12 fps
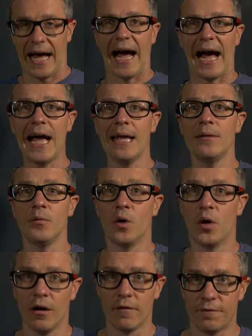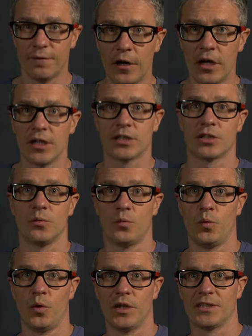I, at first,
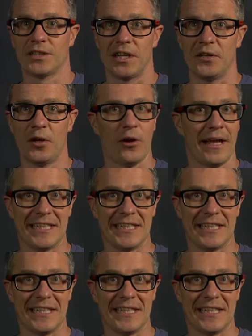was not